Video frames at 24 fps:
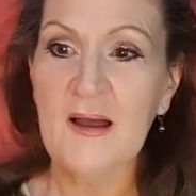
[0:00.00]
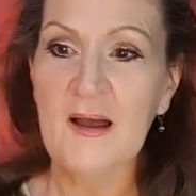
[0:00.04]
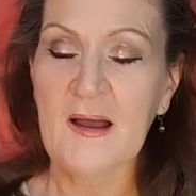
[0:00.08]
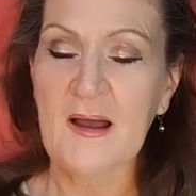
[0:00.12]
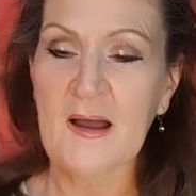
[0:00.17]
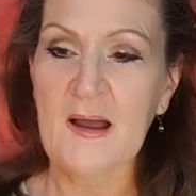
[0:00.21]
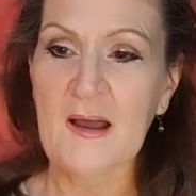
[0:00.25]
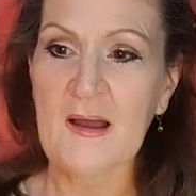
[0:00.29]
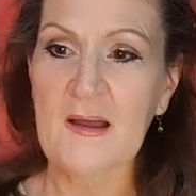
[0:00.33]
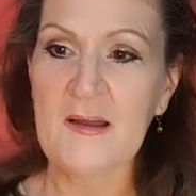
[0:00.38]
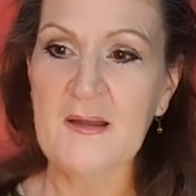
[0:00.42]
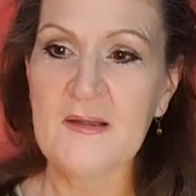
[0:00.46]

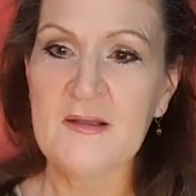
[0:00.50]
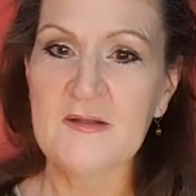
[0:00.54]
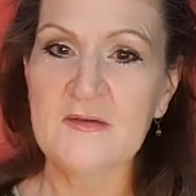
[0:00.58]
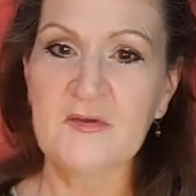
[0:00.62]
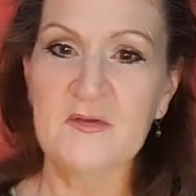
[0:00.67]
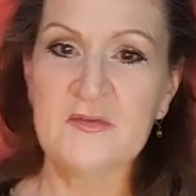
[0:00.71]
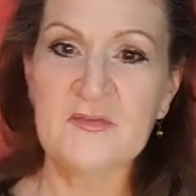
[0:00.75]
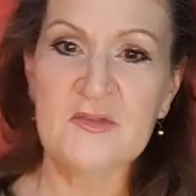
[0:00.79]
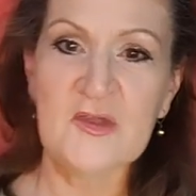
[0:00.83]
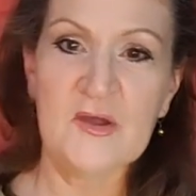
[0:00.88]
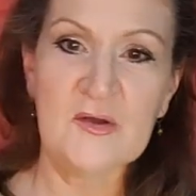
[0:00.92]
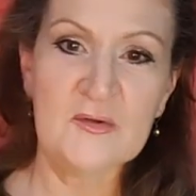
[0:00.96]
Uh,
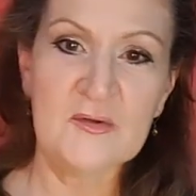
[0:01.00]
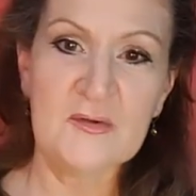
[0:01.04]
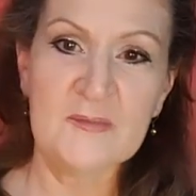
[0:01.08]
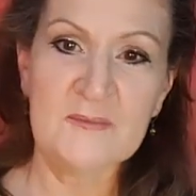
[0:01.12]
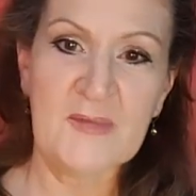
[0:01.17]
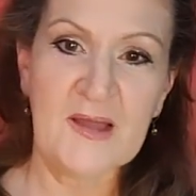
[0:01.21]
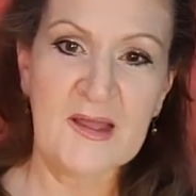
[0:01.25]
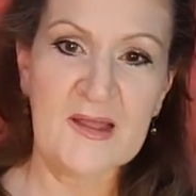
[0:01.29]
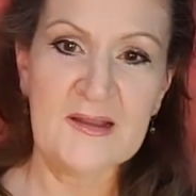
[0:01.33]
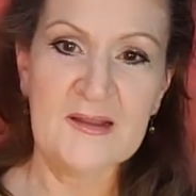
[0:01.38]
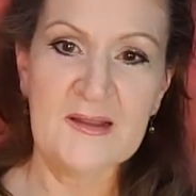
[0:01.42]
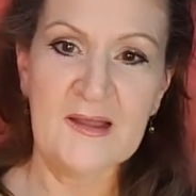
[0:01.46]
turns out
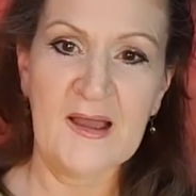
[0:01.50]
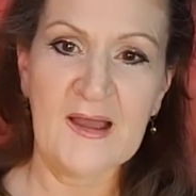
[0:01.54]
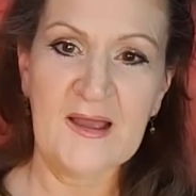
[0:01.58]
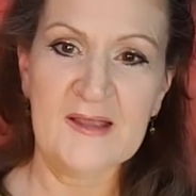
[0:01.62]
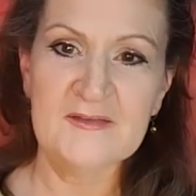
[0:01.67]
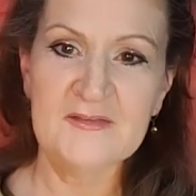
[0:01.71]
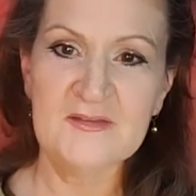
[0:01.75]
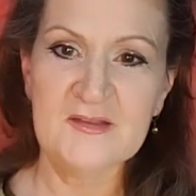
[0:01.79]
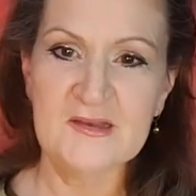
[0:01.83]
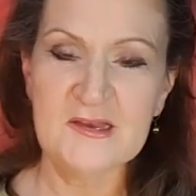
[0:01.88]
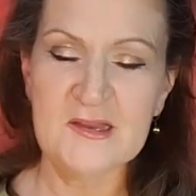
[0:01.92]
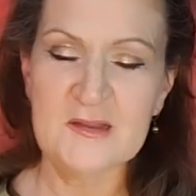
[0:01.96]
my
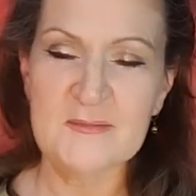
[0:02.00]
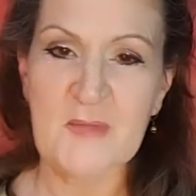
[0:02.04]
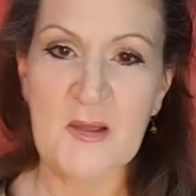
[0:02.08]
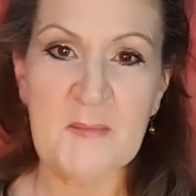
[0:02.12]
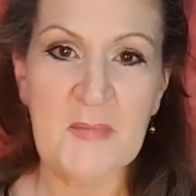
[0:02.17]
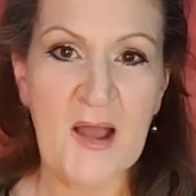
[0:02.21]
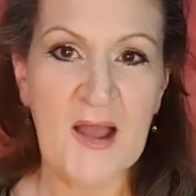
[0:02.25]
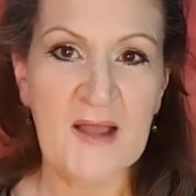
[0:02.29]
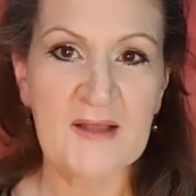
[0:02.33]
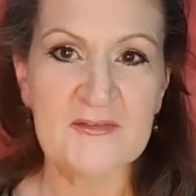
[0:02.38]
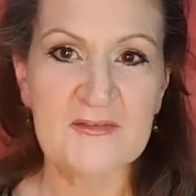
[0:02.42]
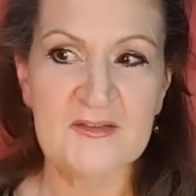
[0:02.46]
ICD, my
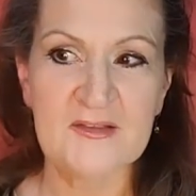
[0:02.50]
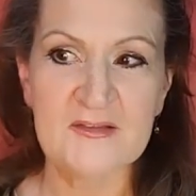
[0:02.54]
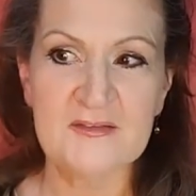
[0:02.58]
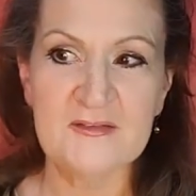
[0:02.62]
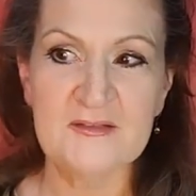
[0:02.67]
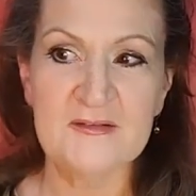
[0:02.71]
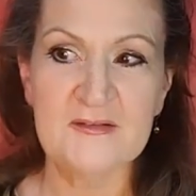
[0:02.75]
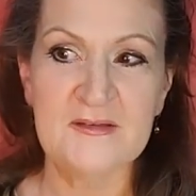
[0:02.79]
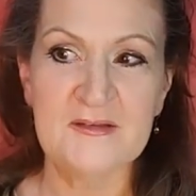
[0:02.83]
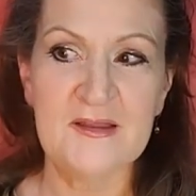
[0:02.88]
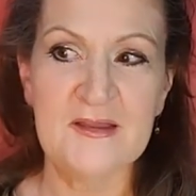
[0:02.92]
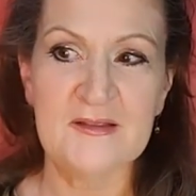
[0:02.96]
box
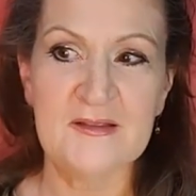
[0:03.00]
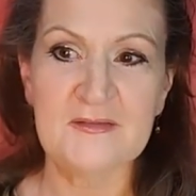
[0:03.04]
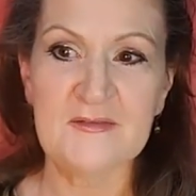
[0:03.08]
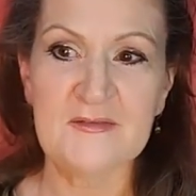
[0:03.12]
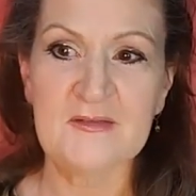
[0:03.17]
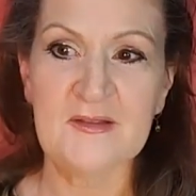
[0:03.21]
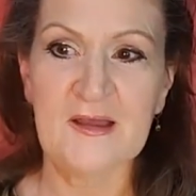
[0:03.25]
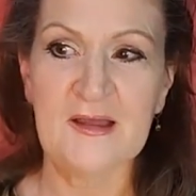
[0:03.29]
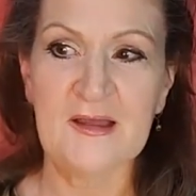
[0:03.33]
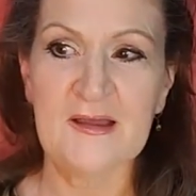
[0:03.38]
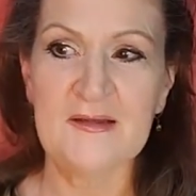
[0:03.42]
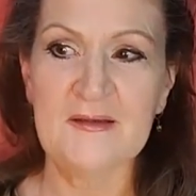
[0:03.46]
is,
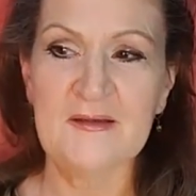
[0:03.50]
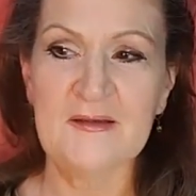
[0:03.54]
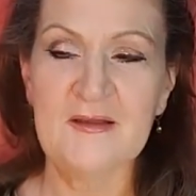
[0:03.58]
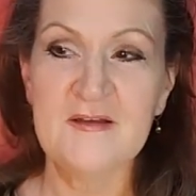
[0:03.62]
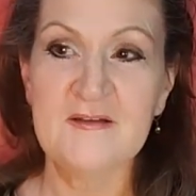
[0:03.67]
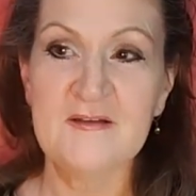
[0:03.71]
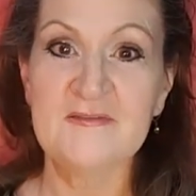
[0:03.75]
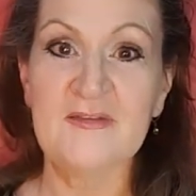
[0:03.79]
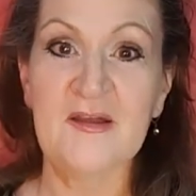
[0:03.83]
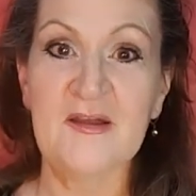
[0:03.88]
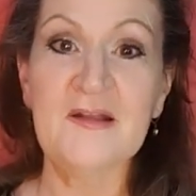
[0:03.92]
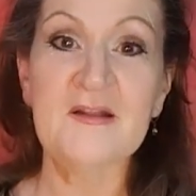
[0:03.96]
is, uh,
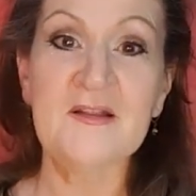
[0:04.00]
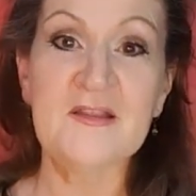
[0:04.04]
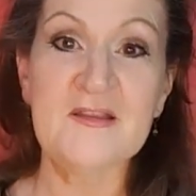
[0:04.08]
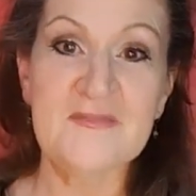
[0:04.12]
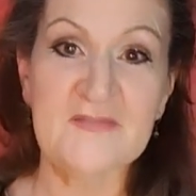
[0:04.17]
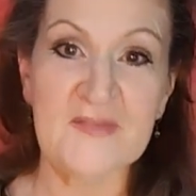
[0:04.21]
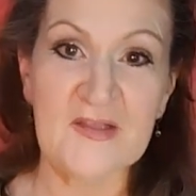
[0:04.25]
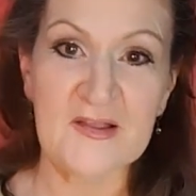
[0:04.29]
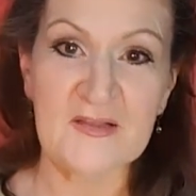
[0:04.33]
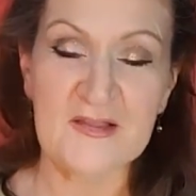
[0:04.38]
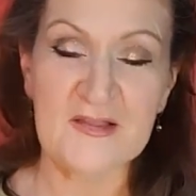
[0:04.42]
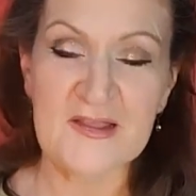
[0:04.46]
finally
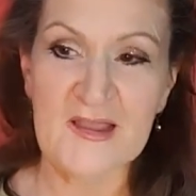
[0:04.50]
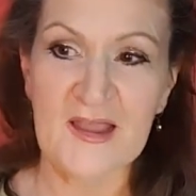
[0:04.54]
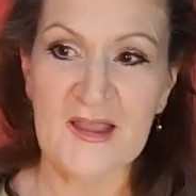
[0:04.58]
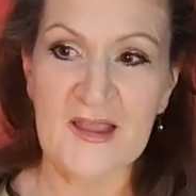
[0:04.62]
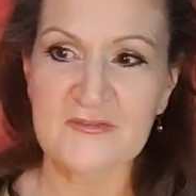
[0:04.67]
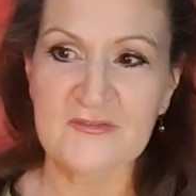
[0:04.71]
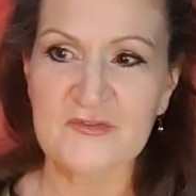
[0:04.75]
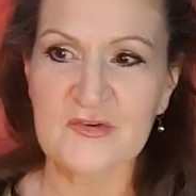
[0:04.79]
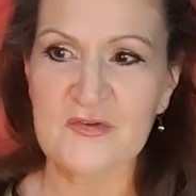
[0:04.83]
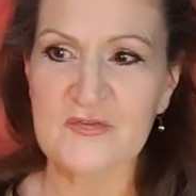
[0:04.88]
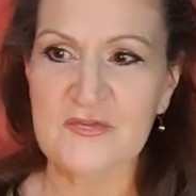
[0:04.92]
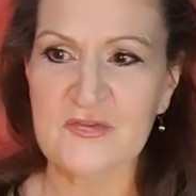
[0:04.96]
failing
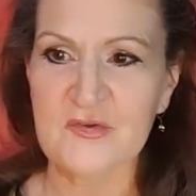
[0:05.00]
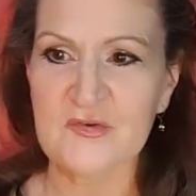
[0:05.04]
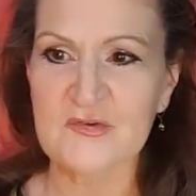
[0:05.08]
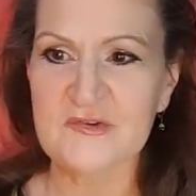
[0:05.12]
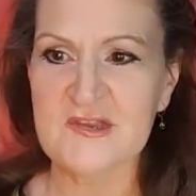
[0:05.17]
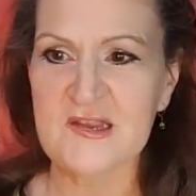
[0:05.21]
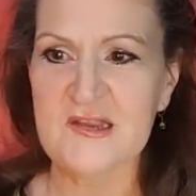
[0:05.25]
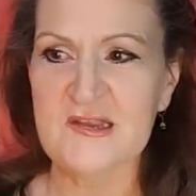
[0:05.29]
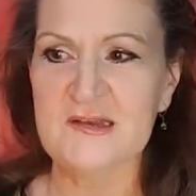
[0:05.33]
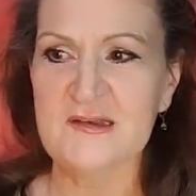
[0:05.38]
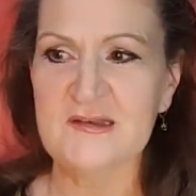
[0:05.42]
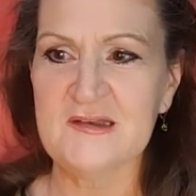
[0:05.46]
after
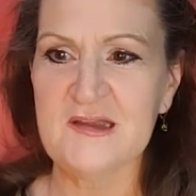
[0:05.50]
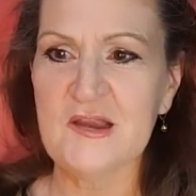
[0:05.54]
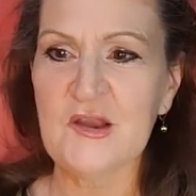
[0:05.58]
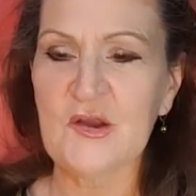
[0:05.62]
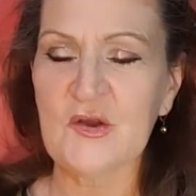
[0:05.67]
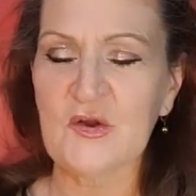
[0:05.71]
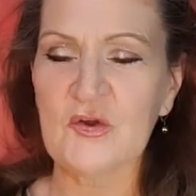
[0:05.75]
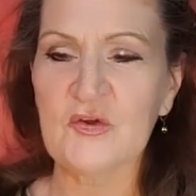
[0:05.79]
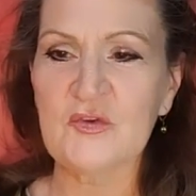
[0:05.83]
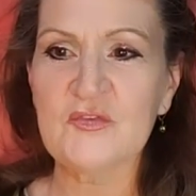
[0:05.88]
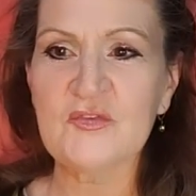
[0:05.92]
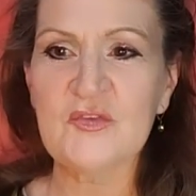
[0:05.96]
13
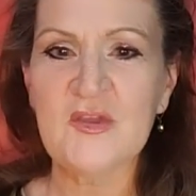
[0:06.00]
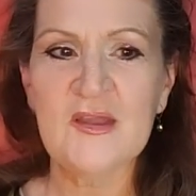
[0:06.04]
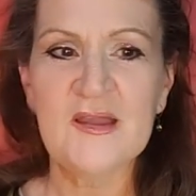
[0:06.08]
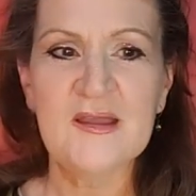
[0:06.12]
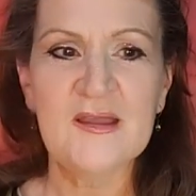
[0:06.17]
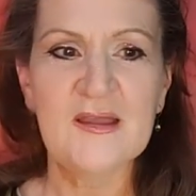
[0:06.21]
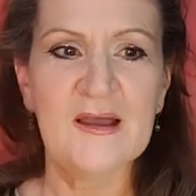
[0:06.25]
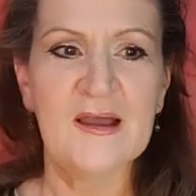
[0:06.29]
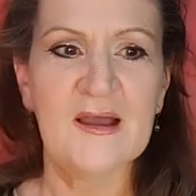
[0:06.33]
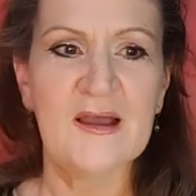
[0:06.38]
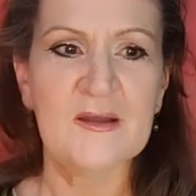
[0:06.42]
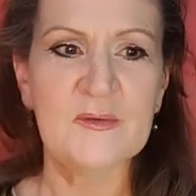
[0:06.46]
years
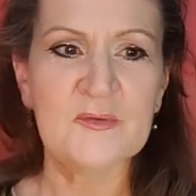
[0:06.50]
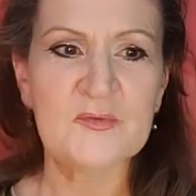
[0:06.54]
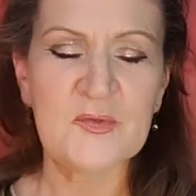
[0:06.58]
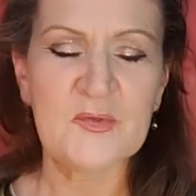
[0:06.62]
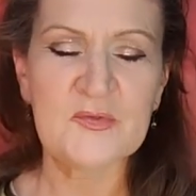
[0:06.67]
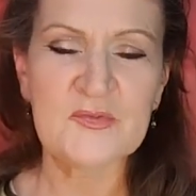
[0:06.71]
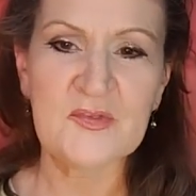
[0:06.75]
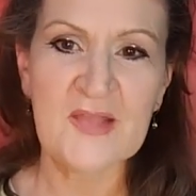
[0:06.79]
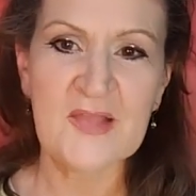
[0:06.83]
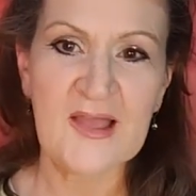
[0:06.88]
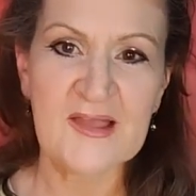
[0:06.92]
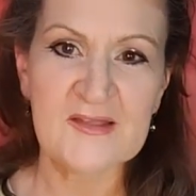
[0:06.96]
uh, so it was
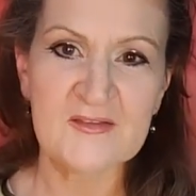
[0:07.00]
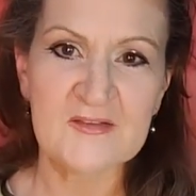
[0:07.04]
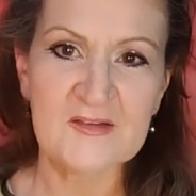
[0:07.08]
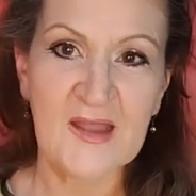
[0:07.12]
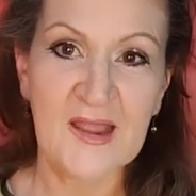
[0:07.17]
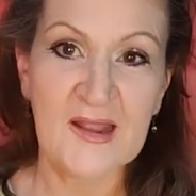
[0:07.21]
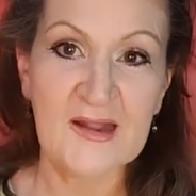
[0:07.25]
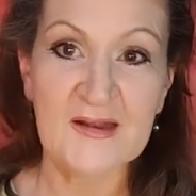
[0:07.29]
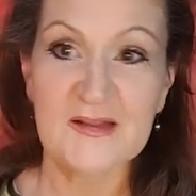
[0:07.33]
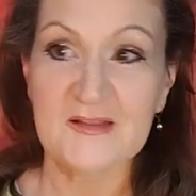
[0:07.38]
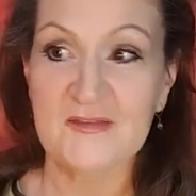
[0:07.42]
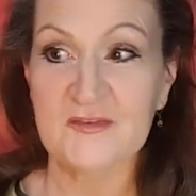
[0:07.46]
supposed to last
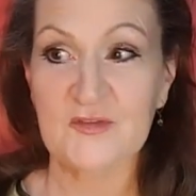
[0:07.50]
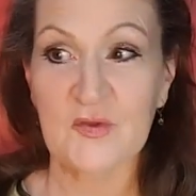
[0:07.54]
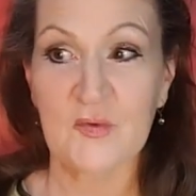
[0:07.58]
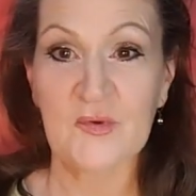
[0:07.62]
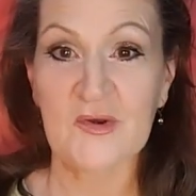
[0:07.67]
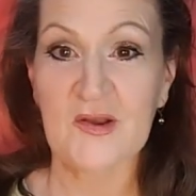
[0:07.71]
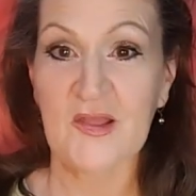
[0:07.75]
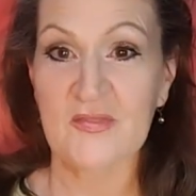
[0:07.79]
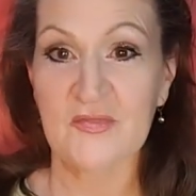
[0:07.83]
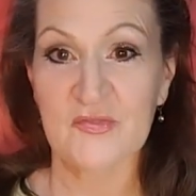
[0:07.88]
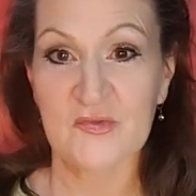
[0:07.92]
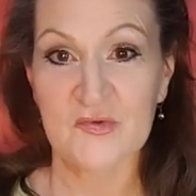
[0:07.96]
nine and it's
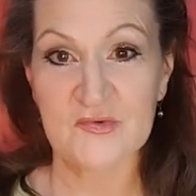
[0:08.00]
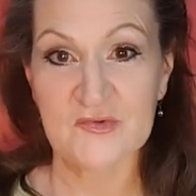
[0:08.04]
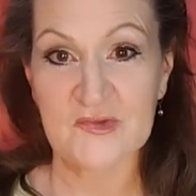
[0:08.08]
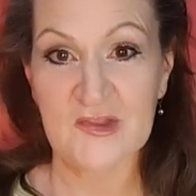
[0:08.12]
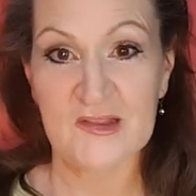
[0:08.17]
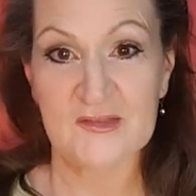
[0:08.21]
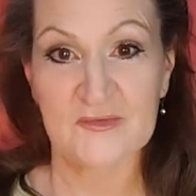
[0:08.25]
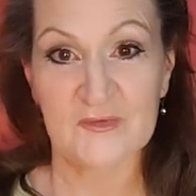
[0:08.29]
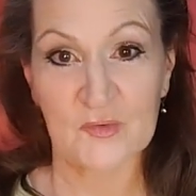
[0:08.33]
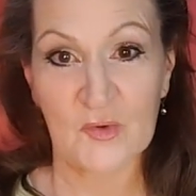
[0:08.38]
going on 13.